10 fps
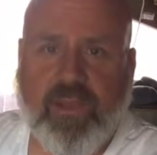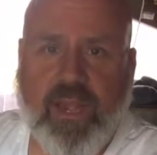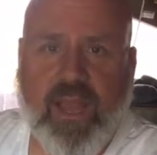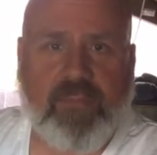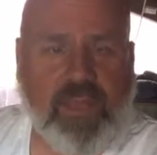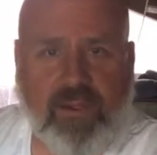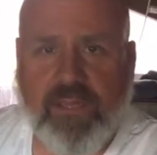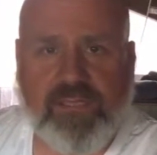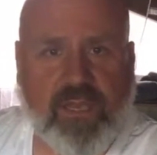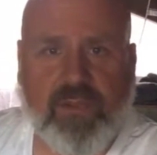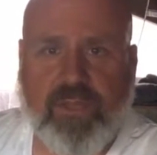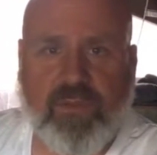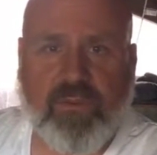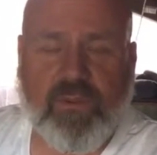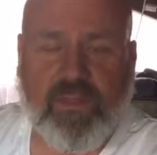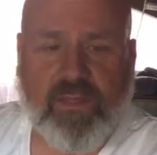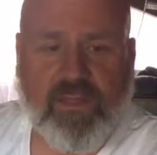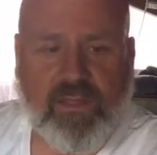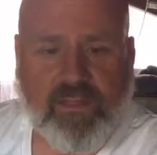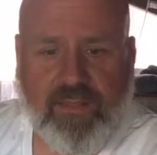And I'm here to tell you
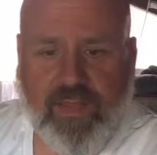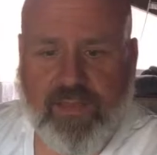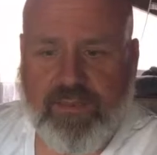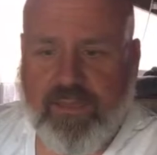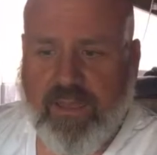that